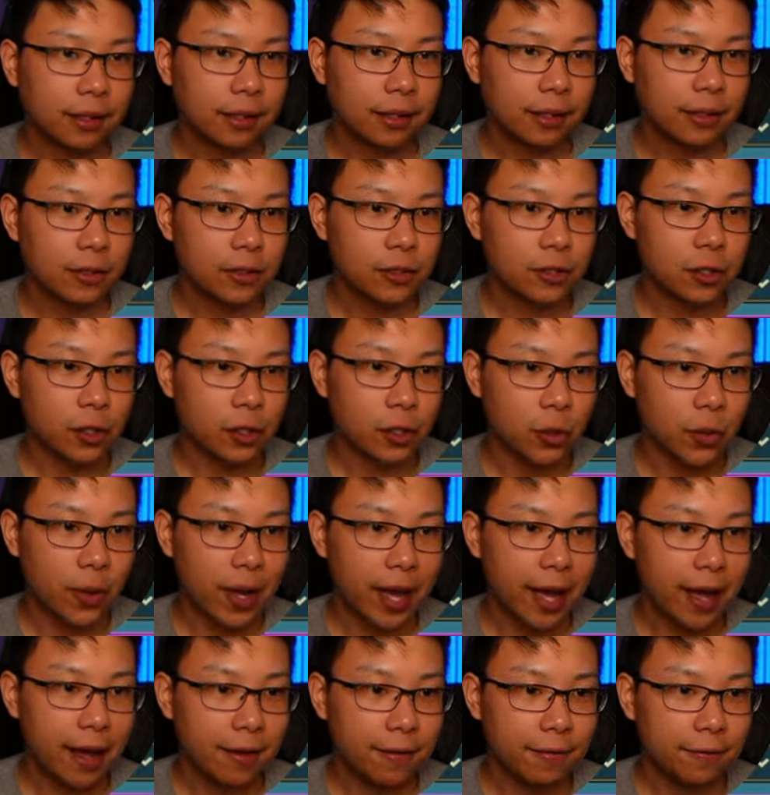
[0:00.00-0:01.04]
So you
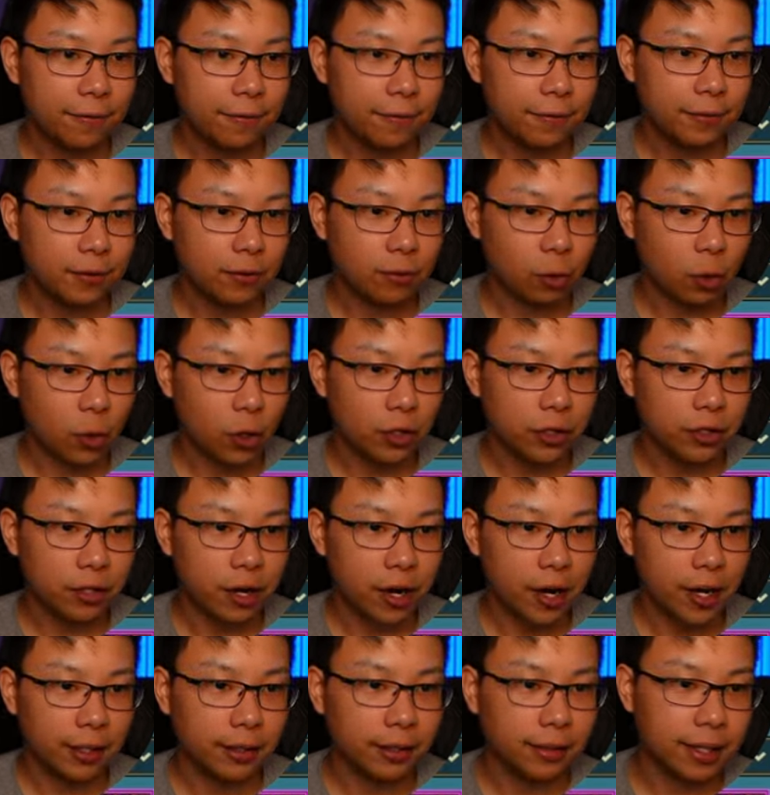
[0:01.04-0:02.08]
have Royal
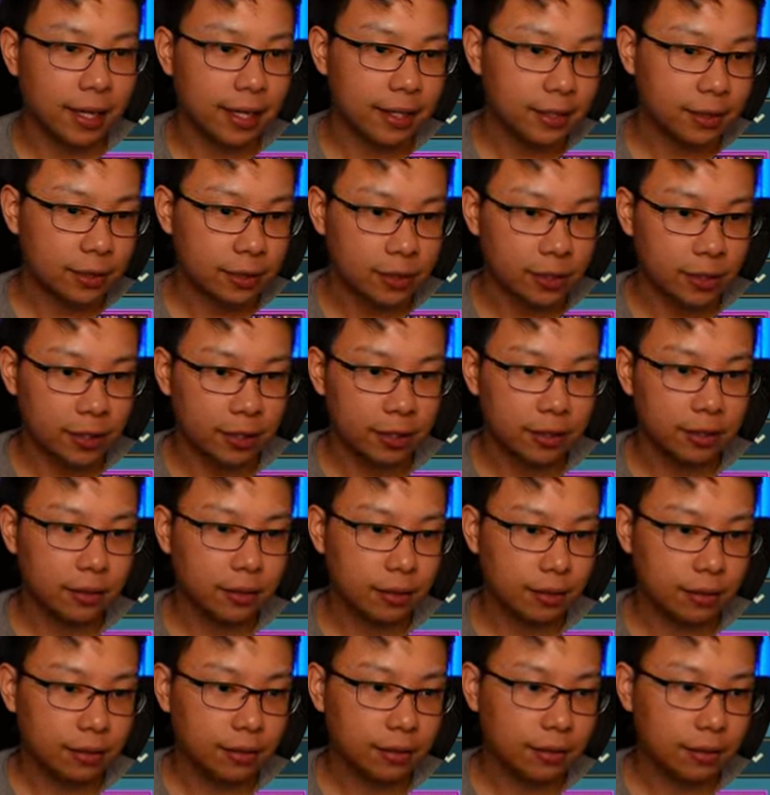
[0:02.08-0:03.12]
Guard. That's good.
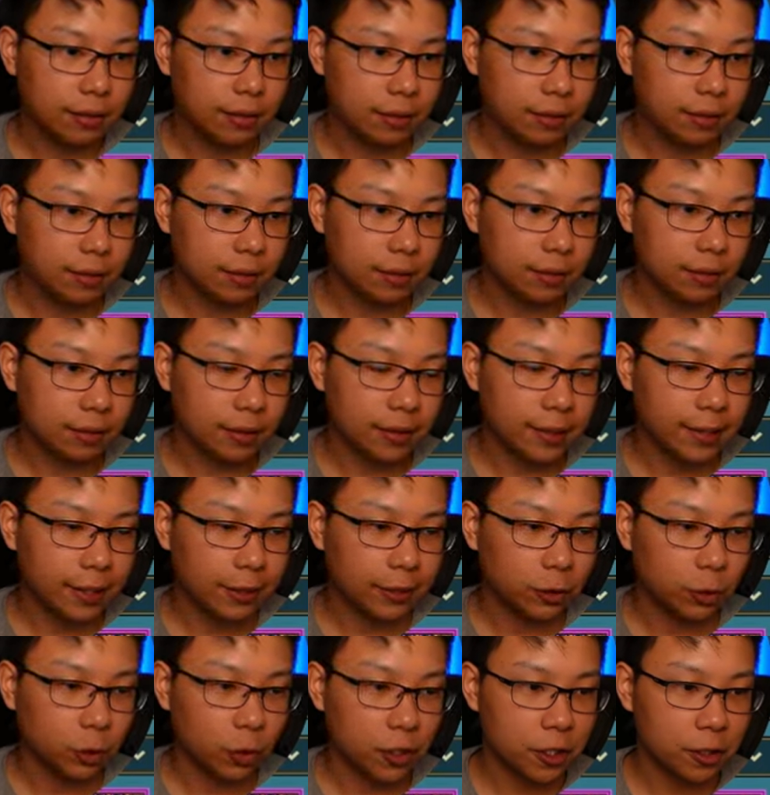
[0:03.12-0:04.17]

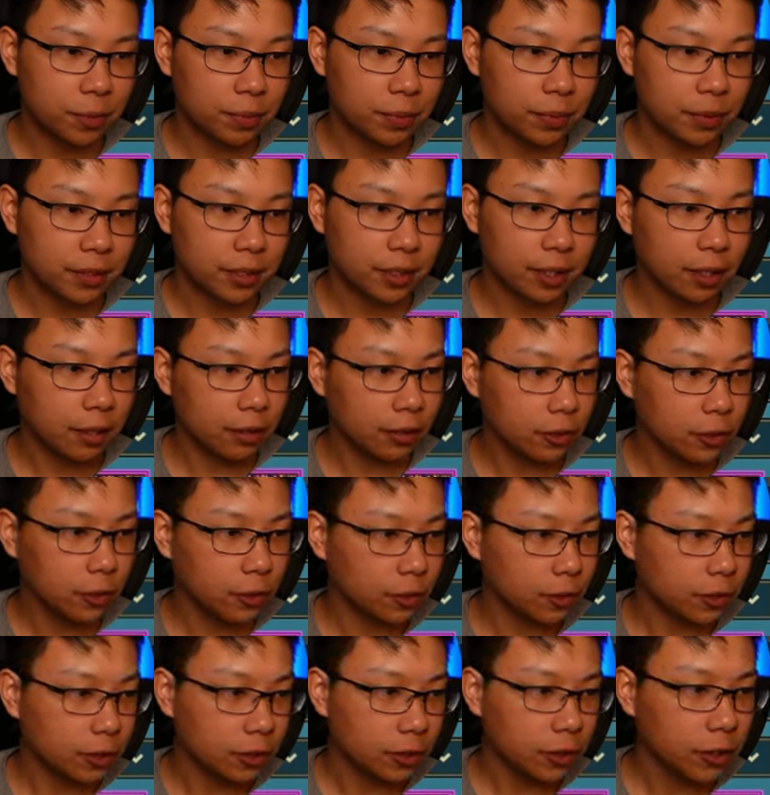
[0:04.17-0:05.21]
Neldor is...
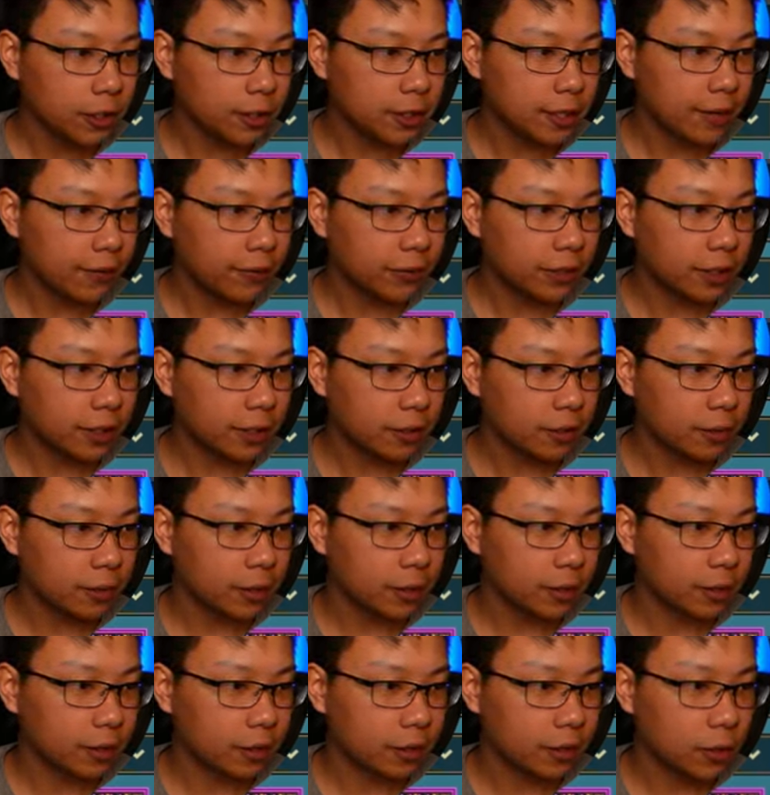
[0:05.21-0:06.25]
Dude, you could definitely do it.
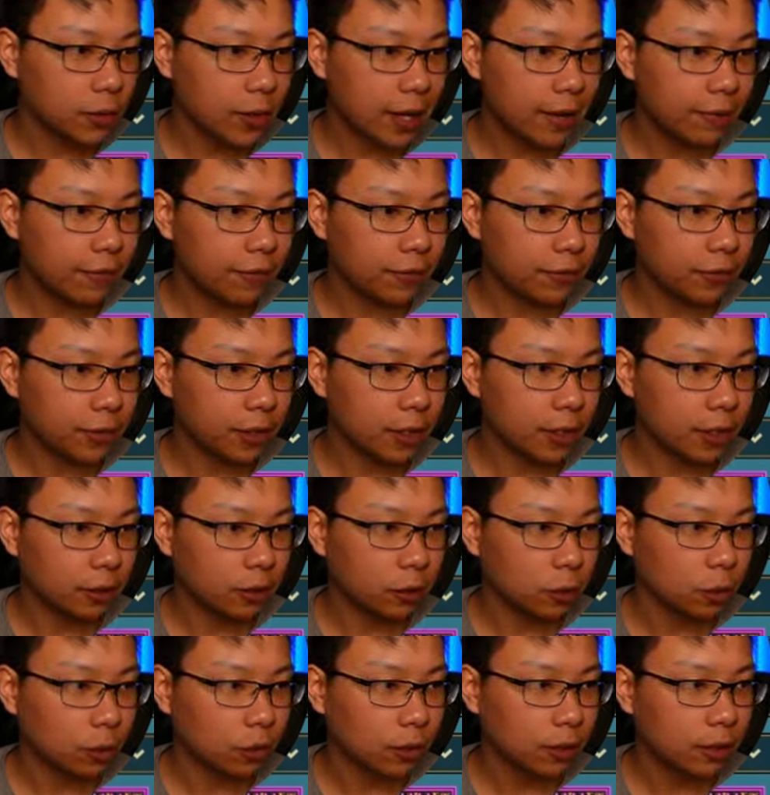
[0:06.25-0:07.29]
You have
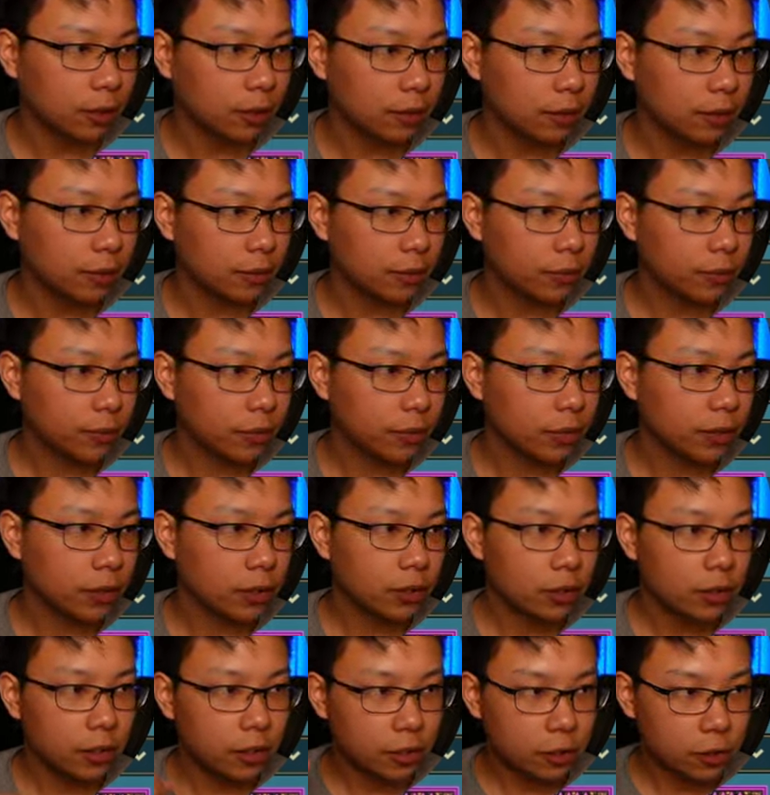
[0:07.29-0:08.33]
Allure.
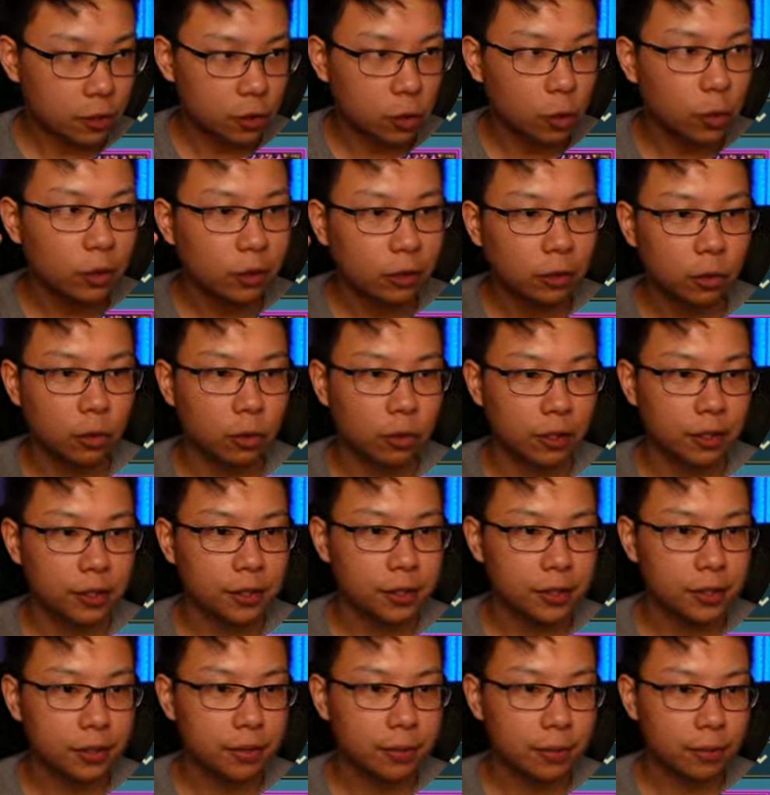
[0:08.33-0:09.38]
Two
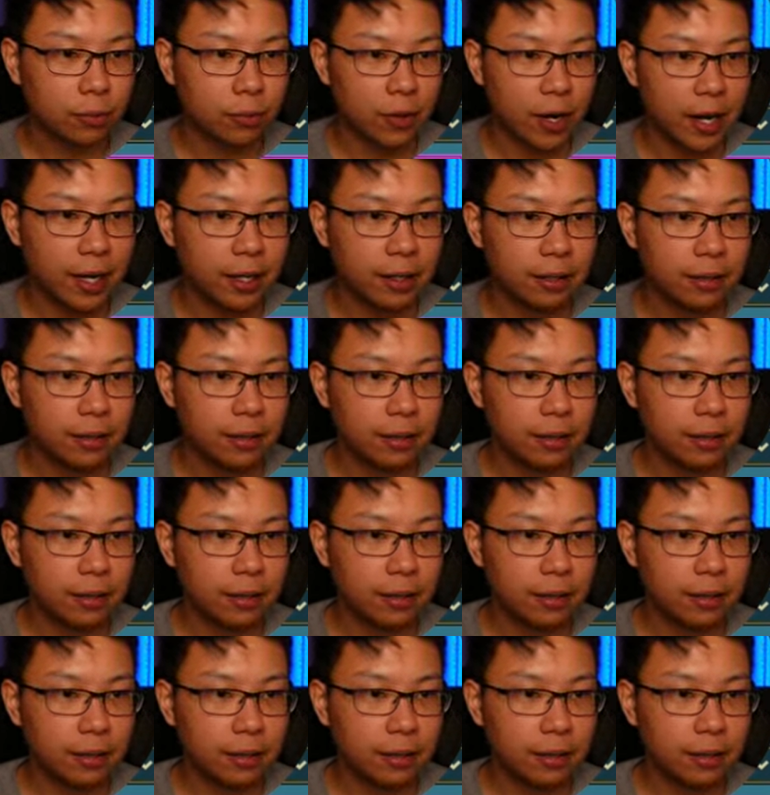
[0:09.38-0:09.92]
Allures. Right?